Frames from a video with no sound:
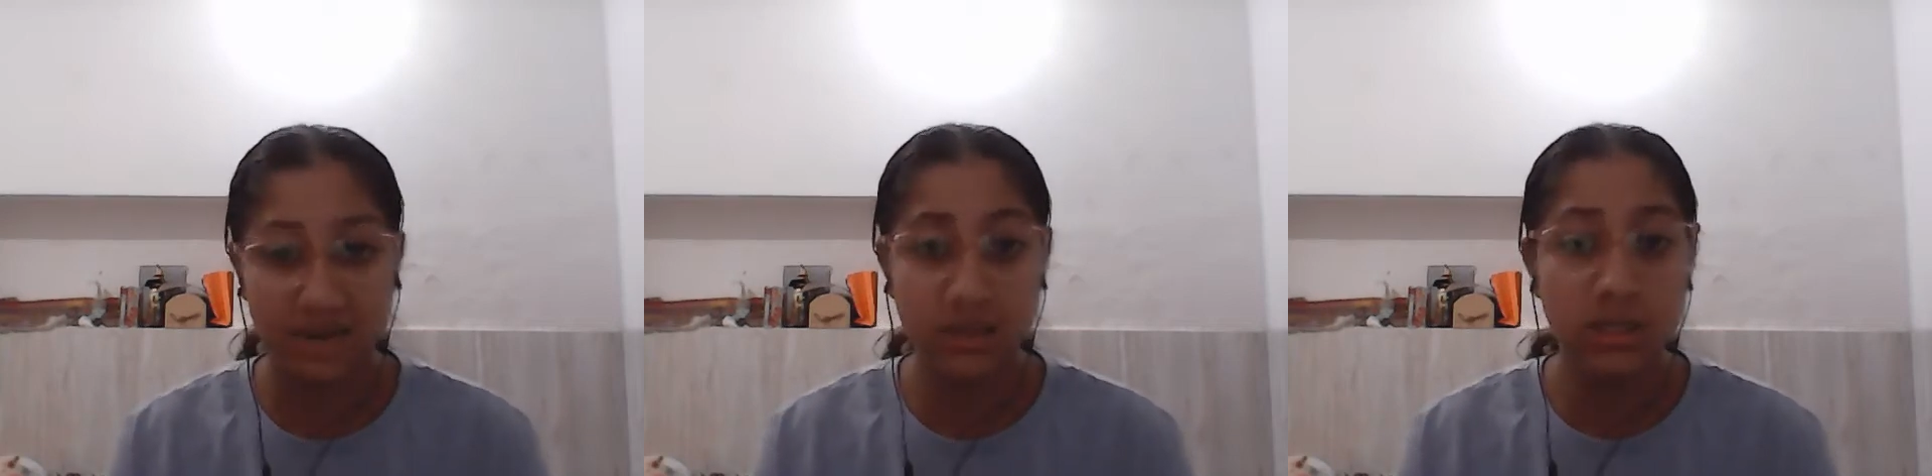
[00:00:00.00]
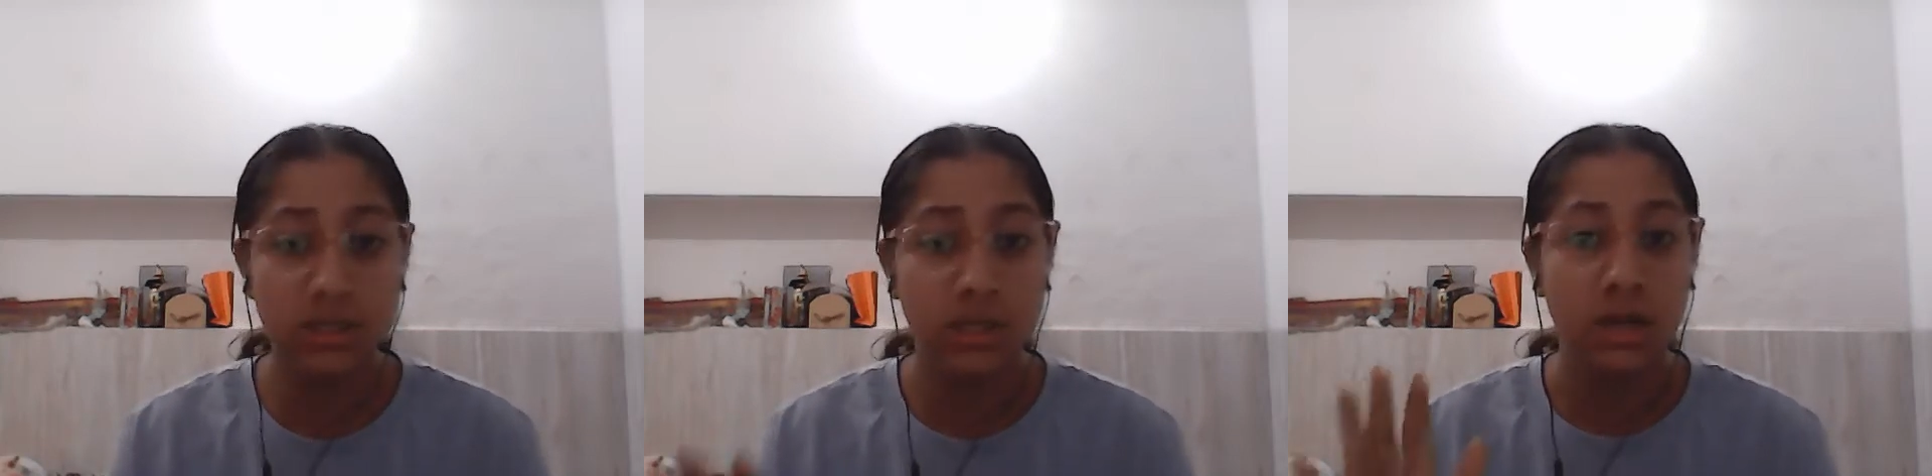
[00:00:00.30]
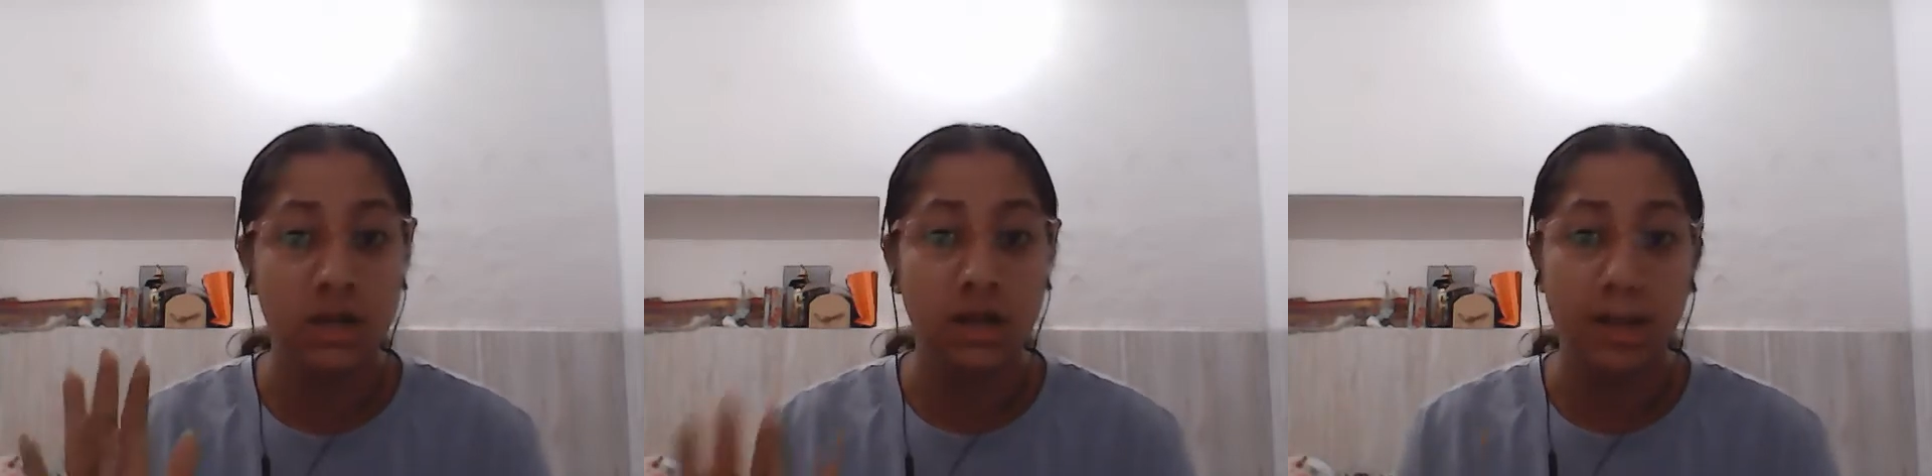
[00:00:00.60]
the
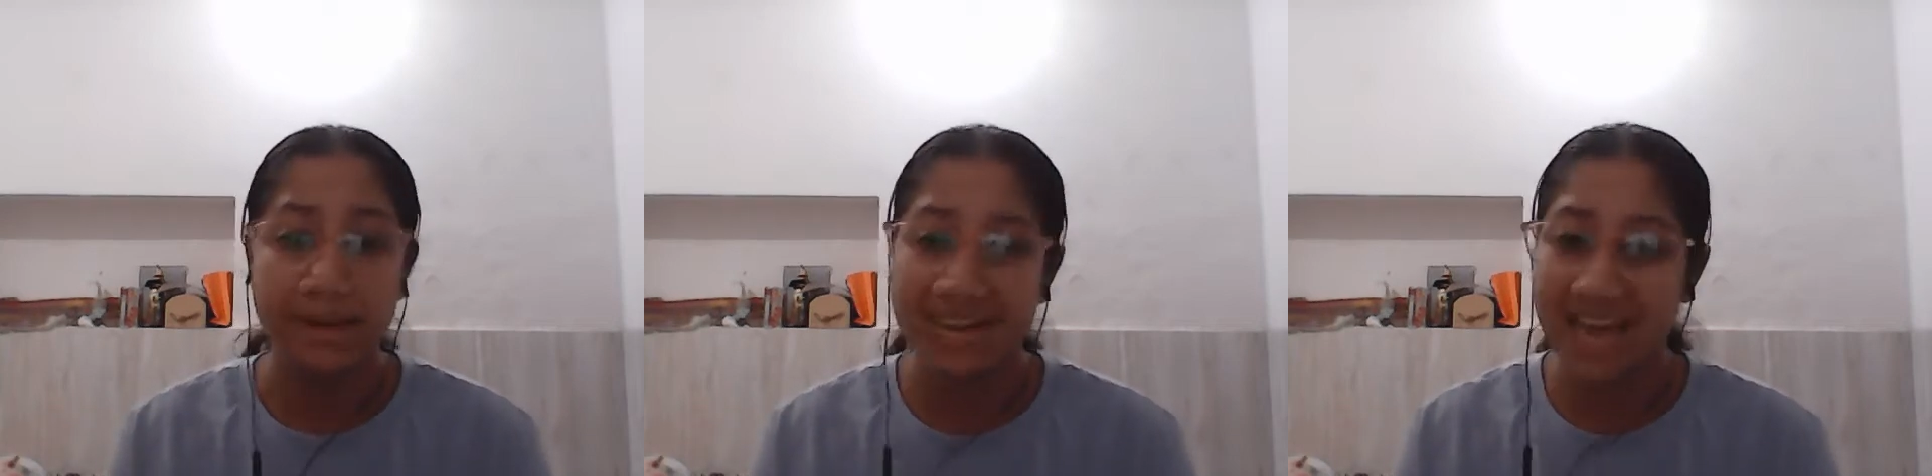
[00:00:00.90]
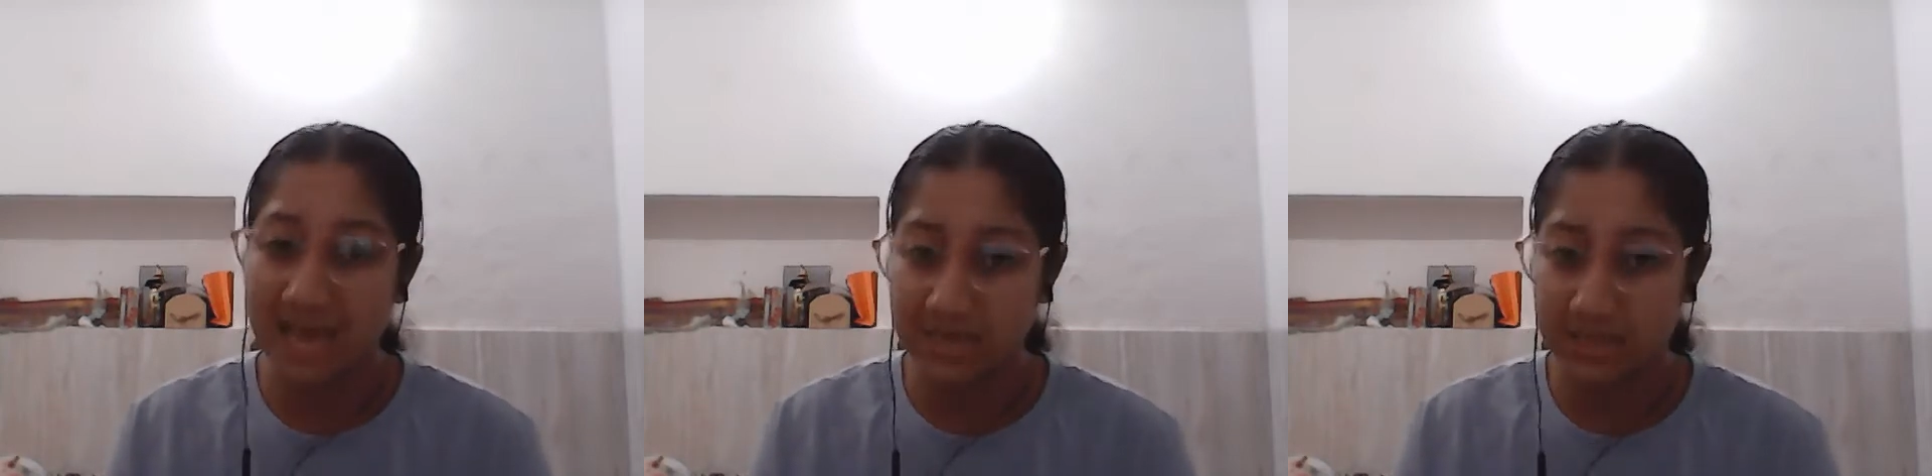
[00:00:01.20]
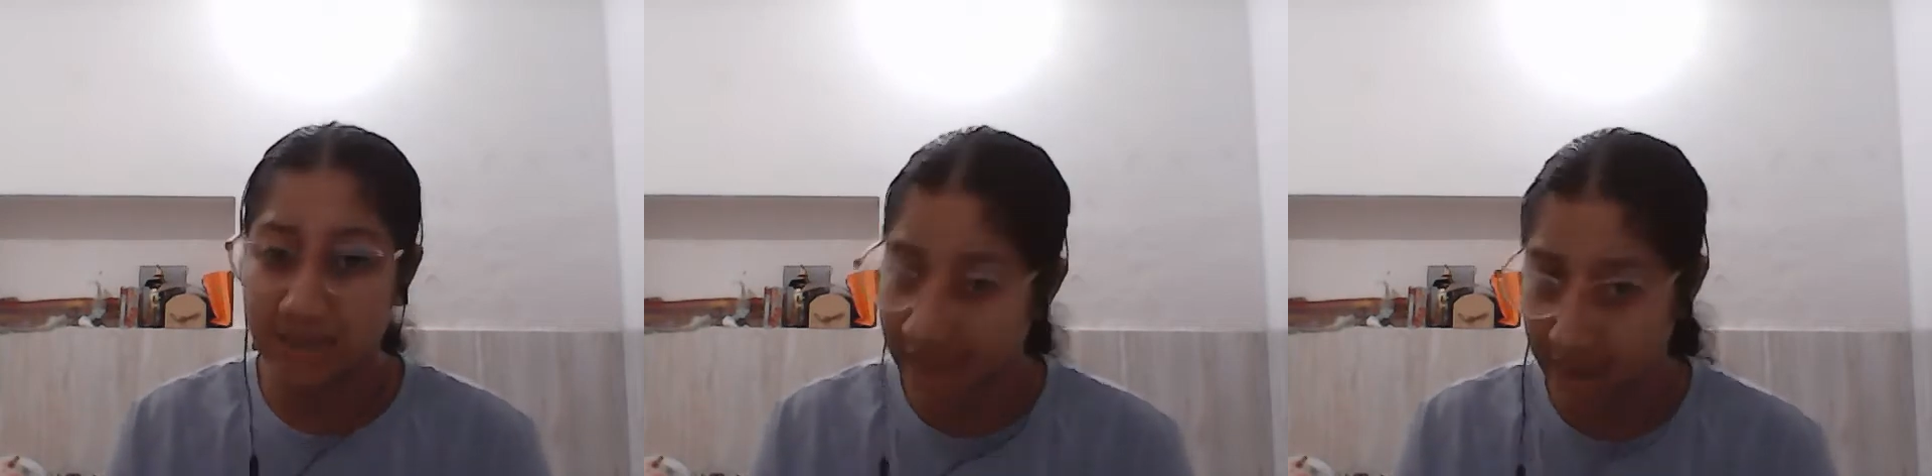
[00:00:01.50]
committee has
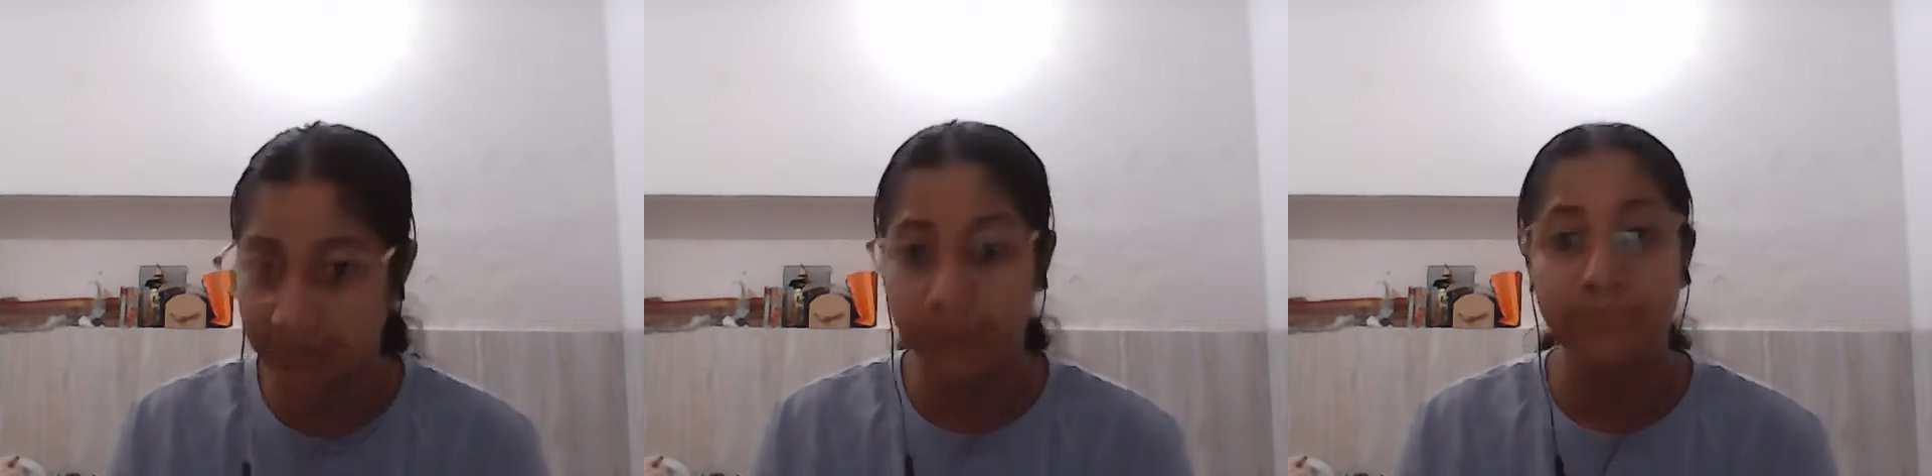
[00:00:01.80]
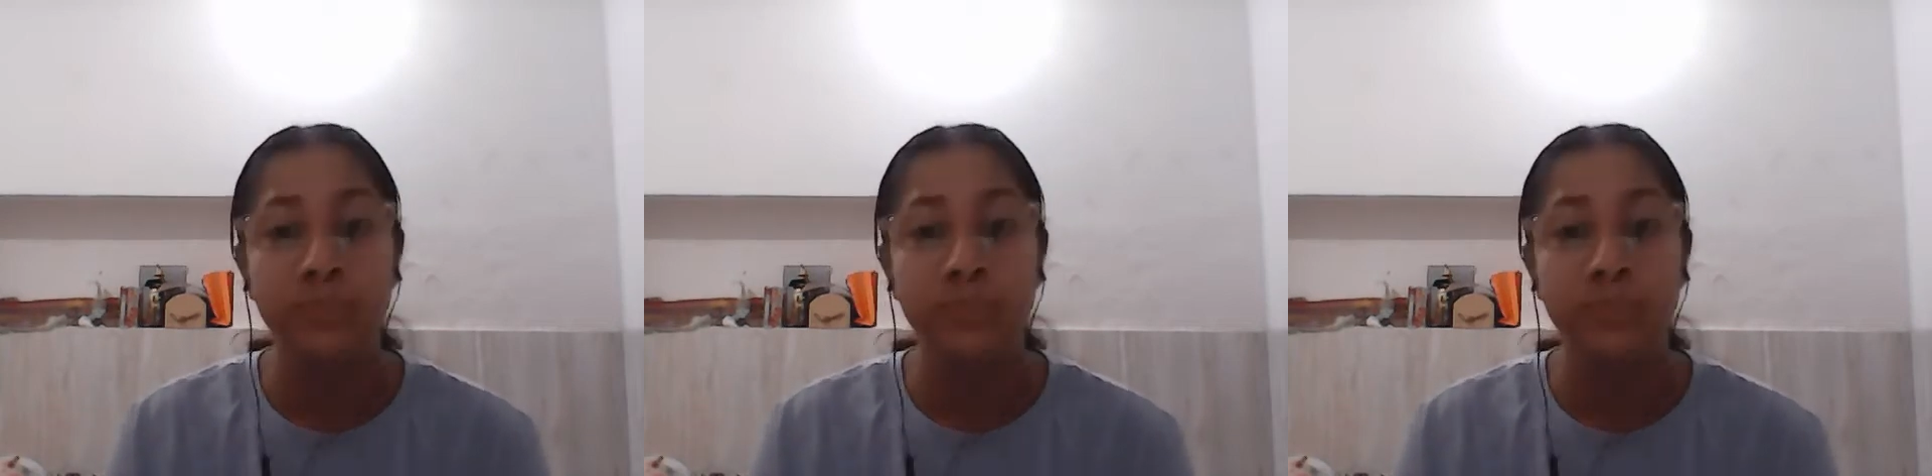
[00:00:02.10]
in hand.